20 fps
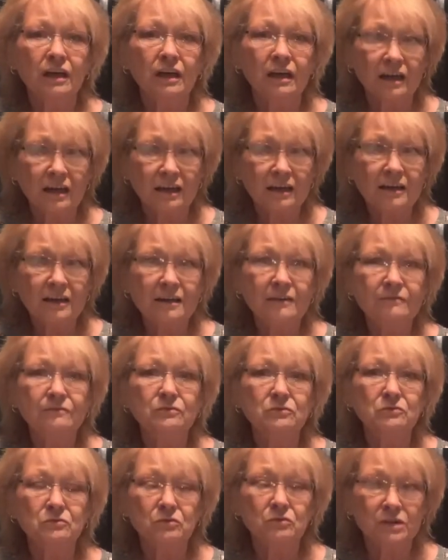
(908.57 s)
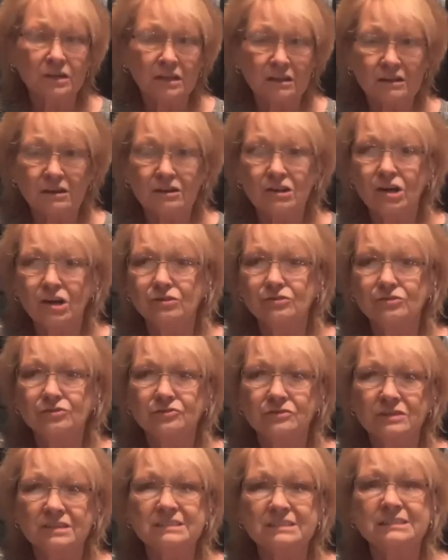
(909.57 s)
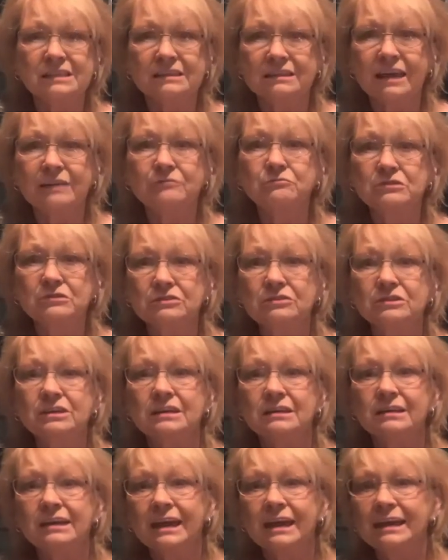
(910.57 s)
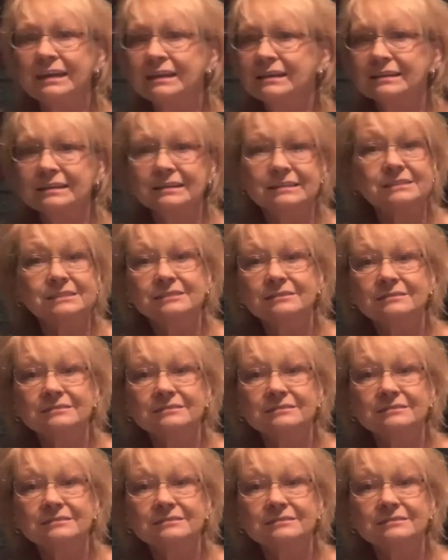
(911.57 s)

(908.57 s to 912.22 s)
of one of the Dollar Trees that they were going to get cannon lids.